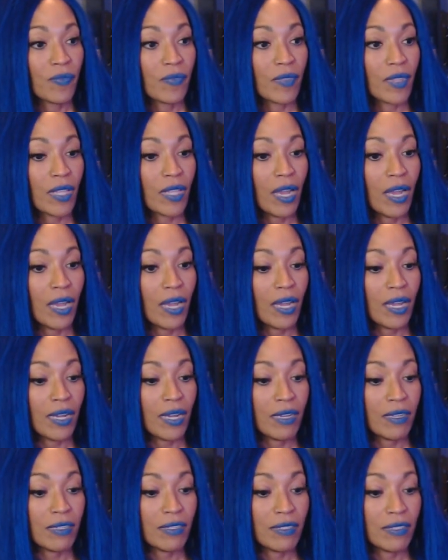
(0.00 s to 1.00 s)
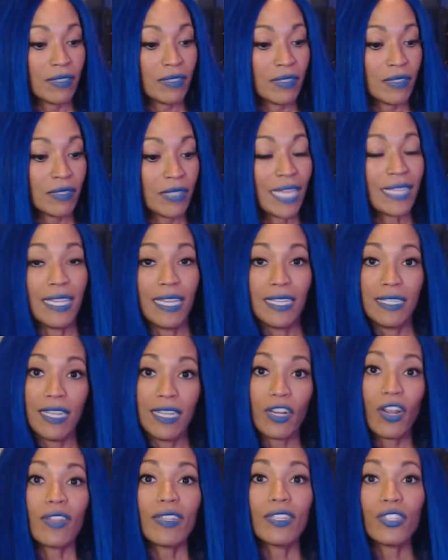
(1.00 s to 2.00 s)
uh like they'd done
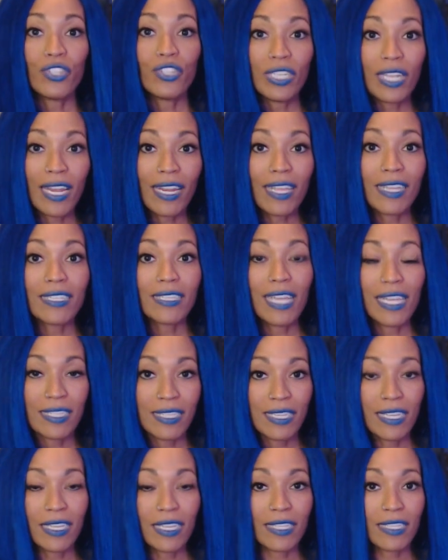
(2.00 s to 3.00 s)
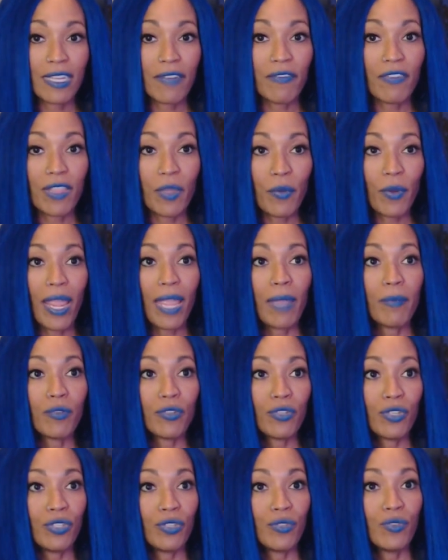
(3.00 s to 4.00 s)
all this genetic testing and stuff, and they were able
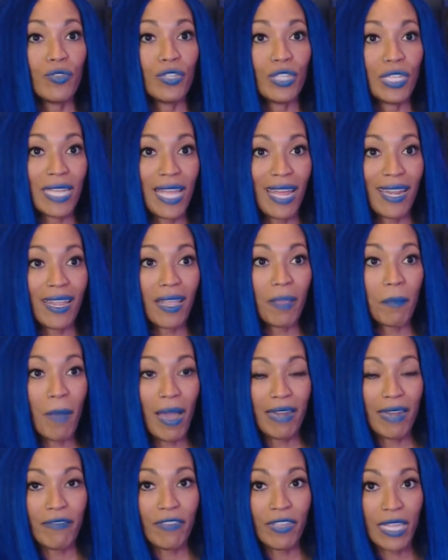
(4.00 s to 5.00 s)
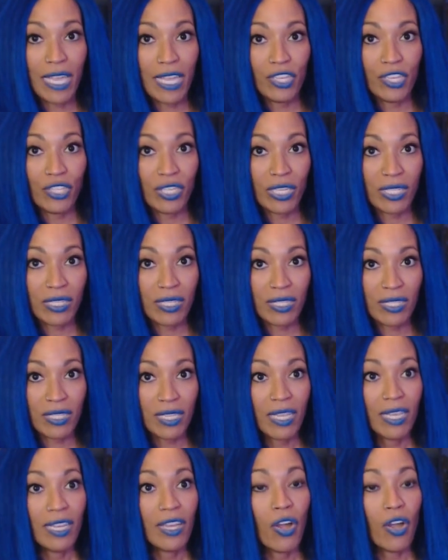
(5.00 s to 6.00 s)
to do genetic modifications
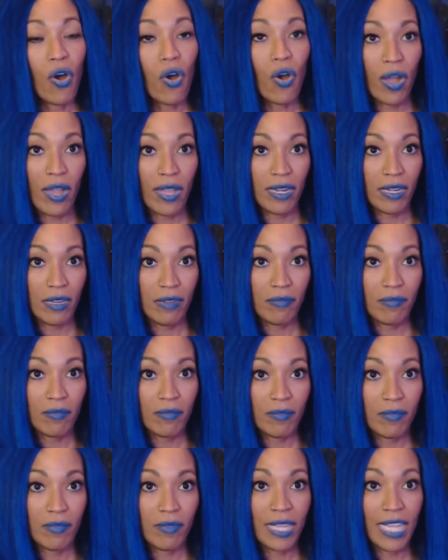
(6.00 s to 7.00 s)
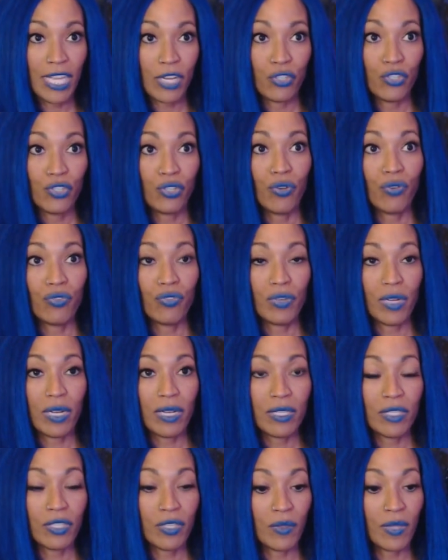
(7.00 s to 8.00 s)
on their
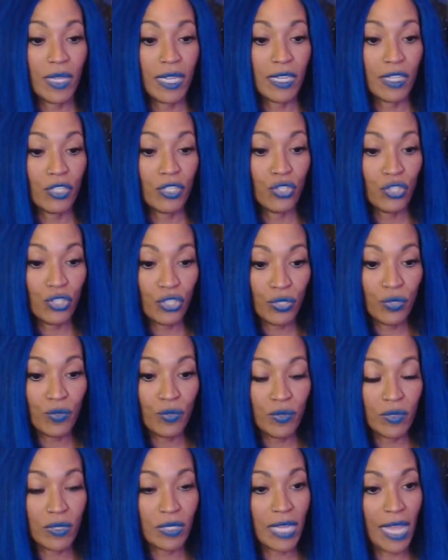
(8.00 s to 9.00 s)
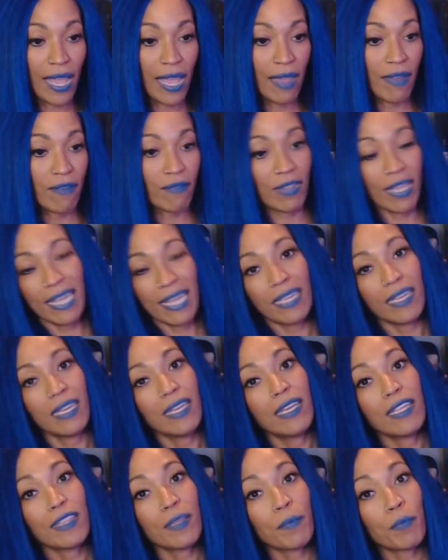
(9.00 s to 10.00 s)
children so they could choose to have like
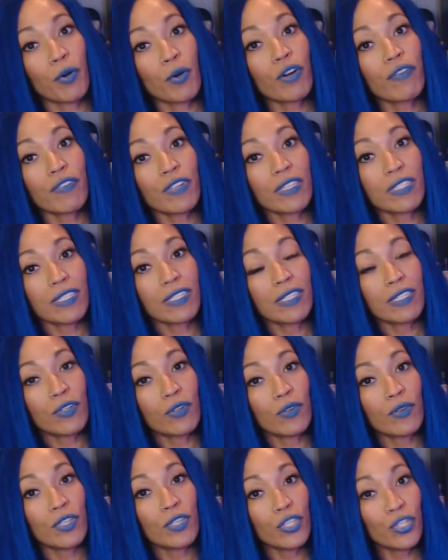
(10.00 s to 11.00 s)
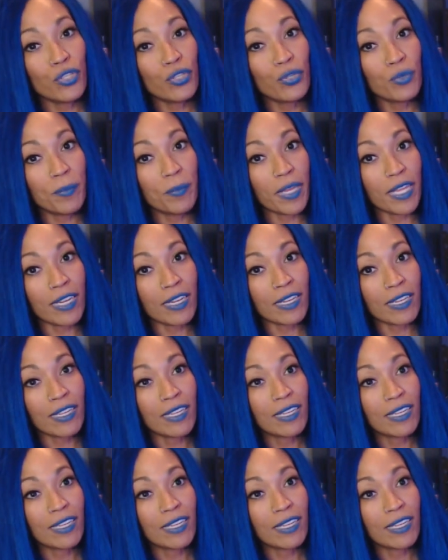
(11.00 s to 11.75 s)
the perfect little human